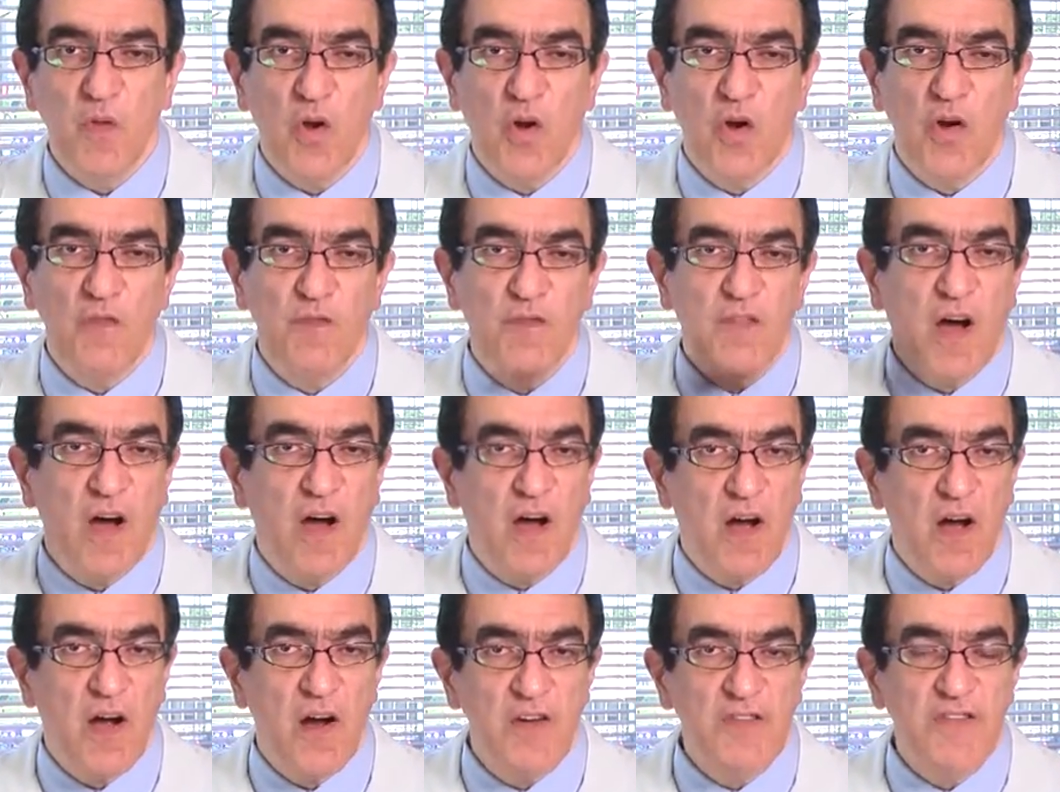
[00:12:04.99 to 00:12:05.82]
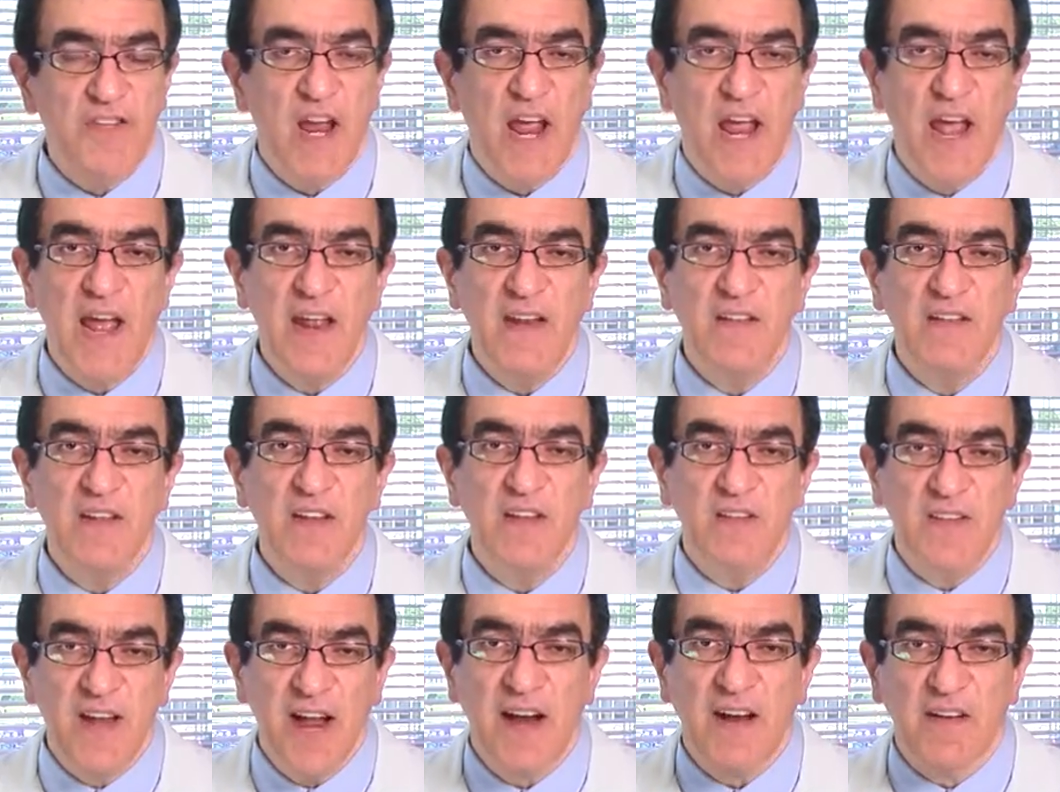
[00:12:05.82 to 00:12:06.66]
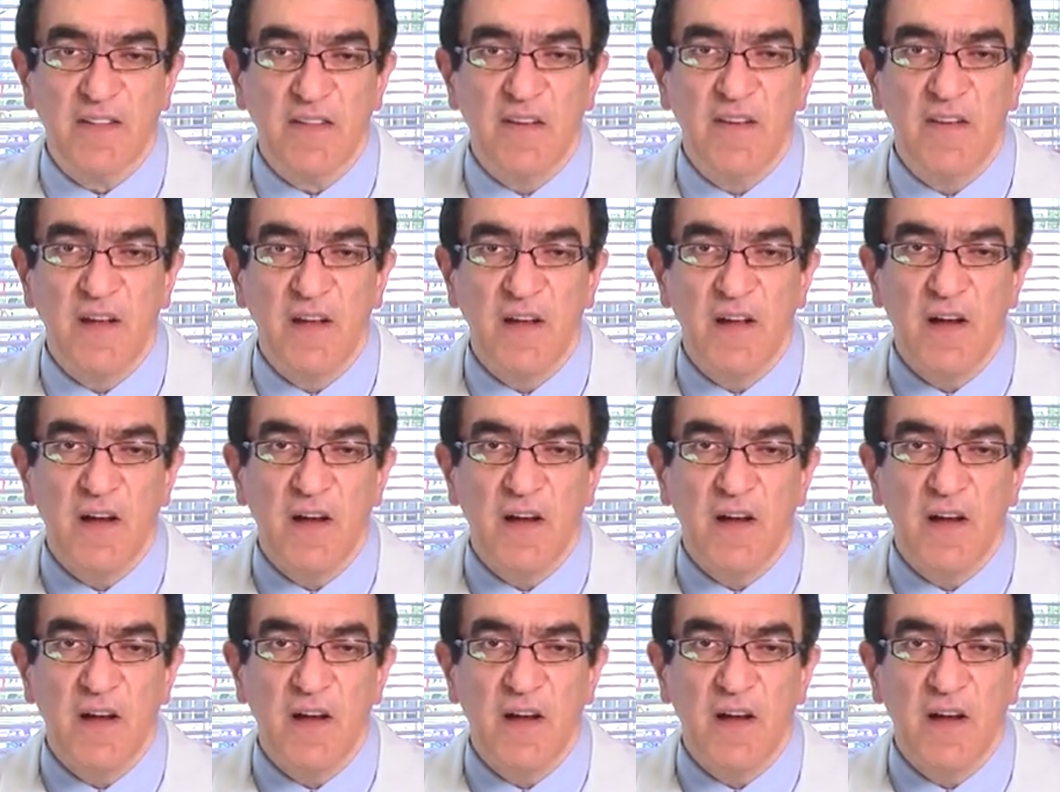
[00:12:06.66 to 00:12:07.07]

of the heart and detect